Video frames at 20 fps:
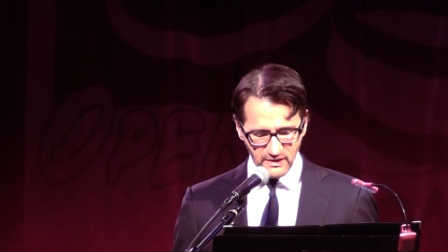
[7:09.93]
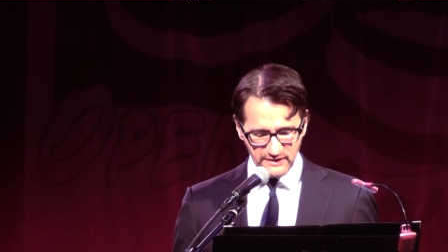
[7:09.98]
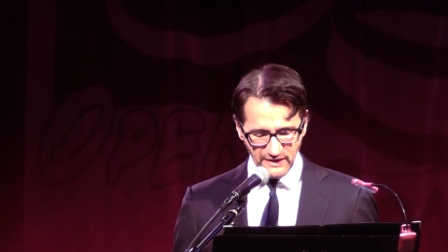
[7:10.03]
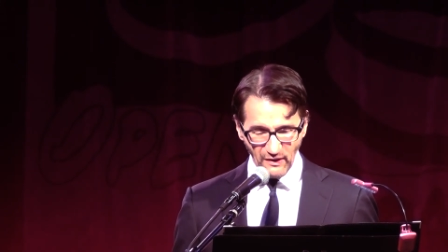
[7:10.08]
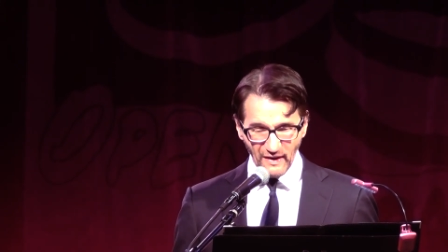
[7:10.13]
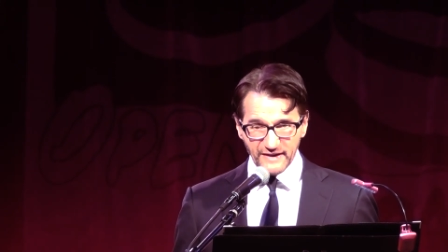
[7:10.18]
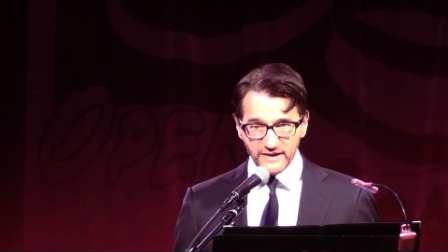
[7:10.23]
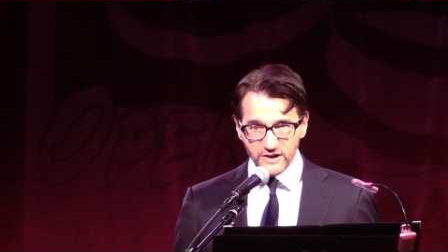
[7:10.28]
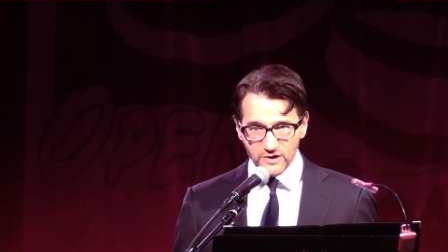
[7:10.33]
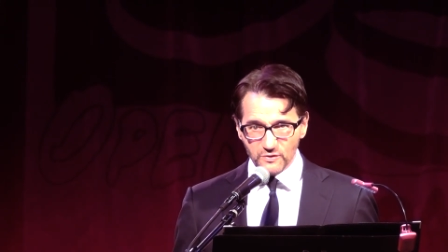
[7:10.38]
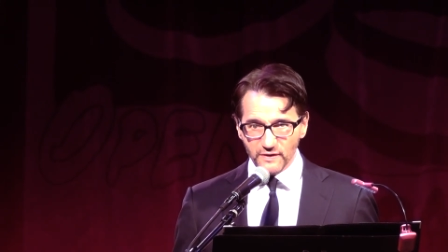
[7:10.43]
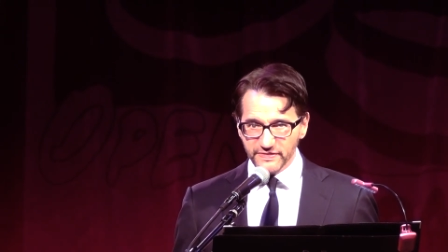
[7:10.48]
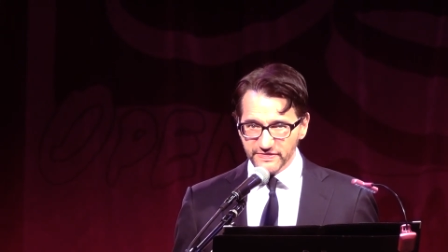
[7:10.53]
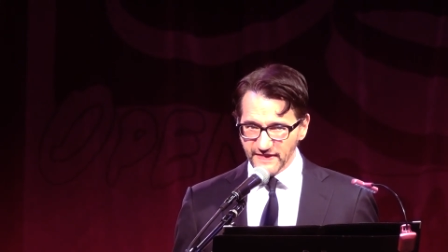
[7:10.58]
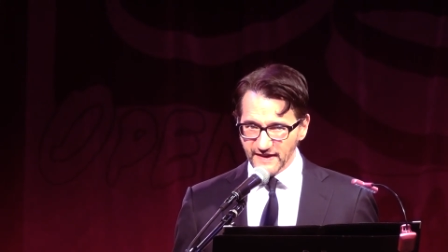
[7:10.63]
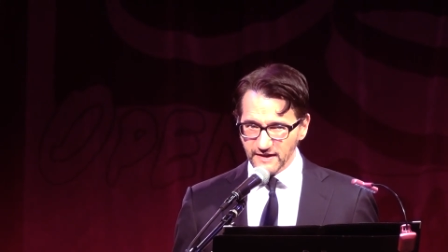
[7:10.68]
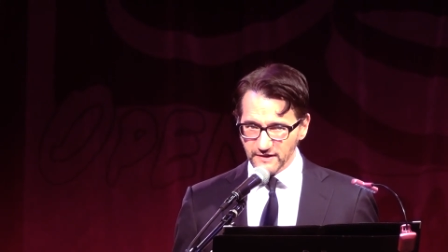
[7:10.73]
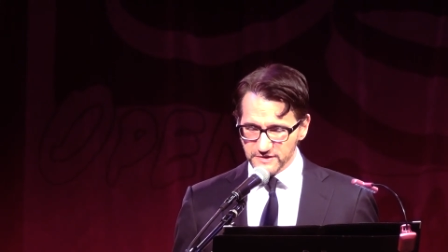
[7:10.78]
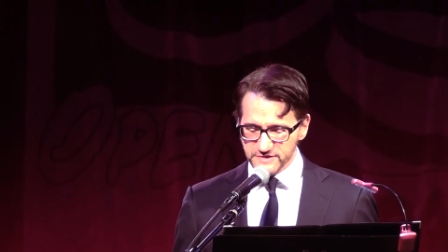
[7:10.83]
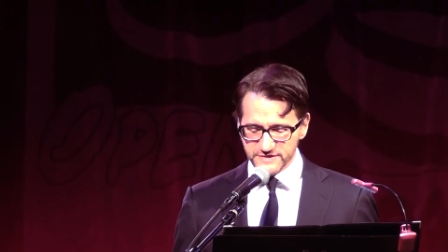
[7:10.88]
Now I knew a
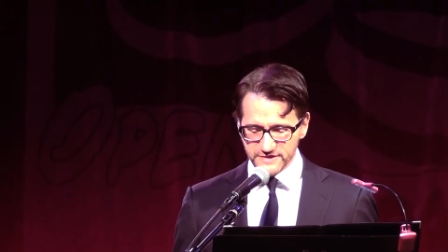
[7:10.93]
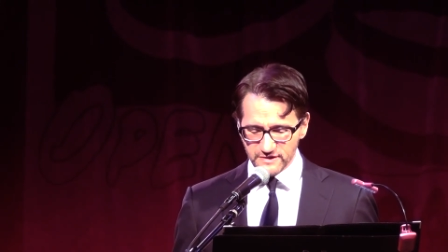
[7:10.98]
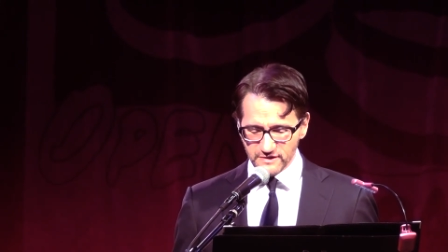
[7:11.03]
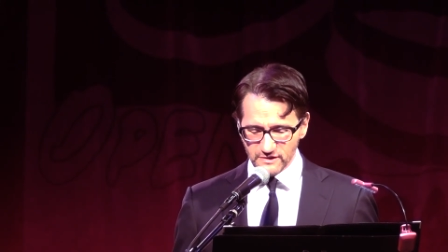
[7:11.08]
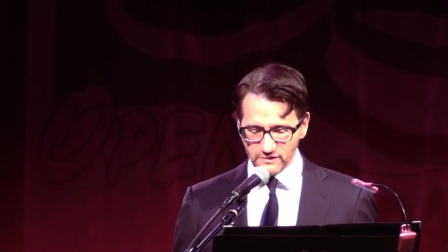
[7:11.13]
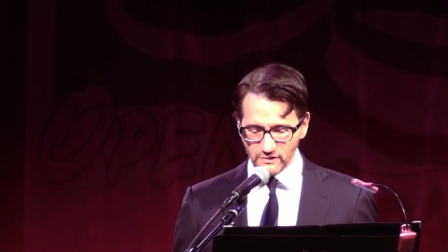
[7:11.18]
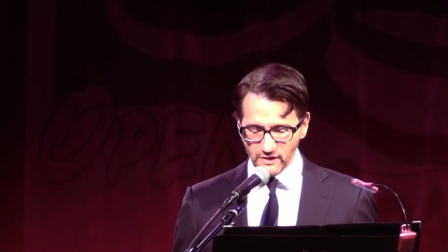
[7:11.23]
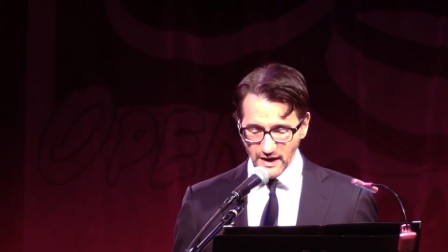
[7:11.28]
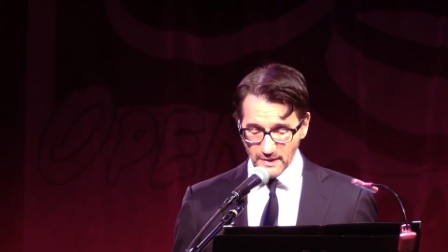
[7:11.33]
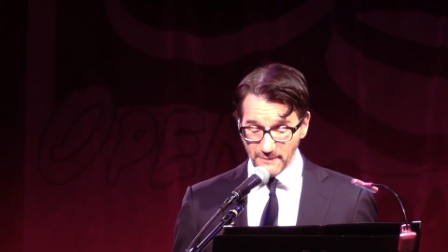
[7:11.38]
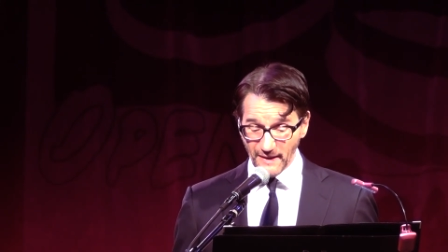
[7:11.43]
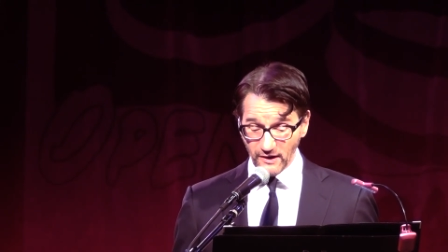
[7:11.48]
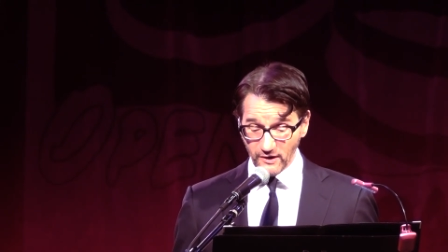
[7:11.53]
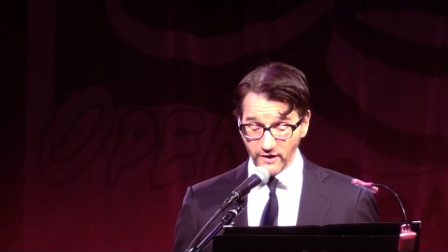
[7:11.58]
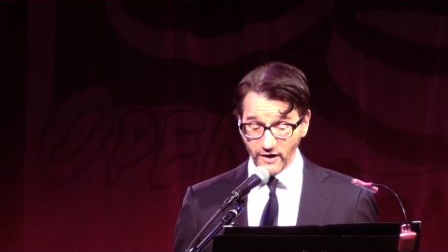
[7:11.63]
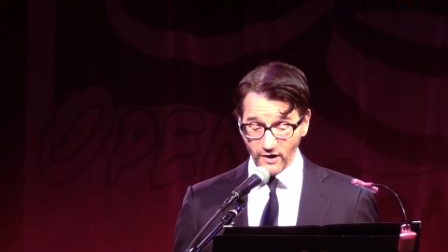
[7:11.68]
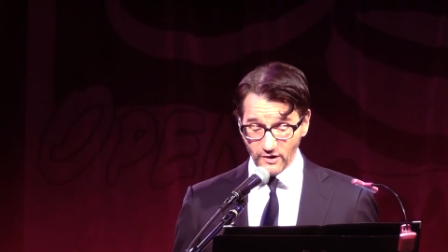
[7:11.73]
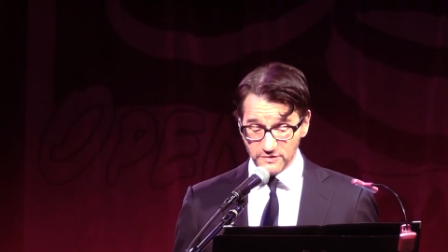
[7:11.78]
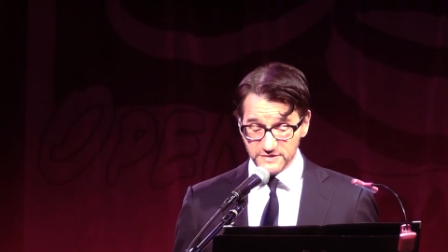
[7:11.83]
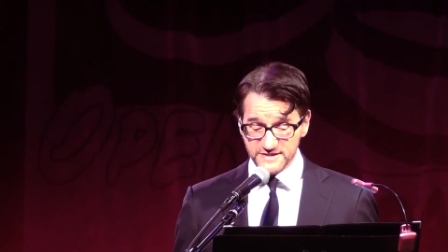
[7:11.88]
thing or two about
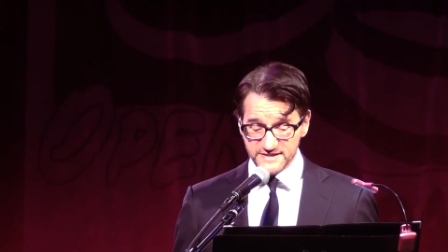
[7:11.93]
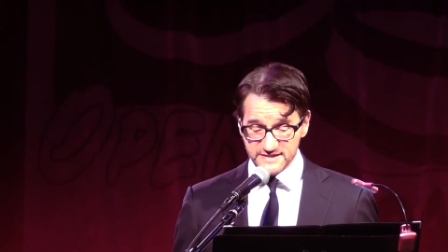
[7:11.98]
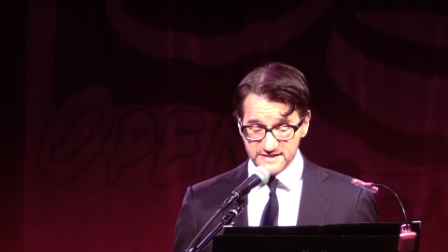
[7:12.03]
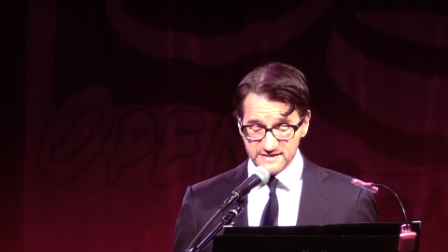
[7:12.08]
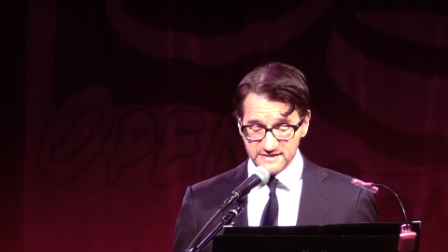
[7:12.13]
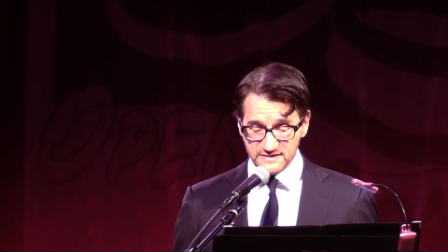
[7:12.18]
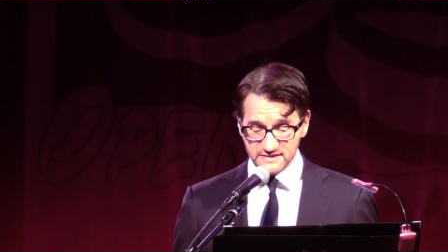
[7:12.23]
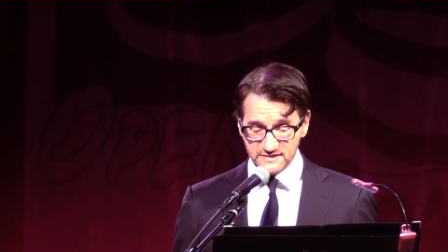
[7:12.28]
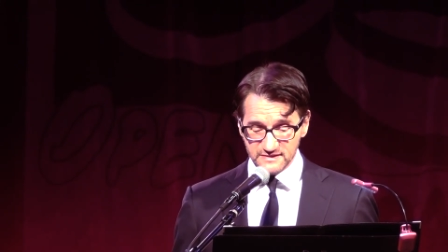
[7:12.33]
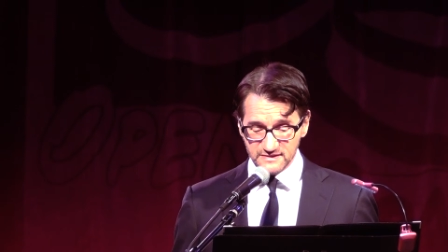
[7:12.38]
ghosts.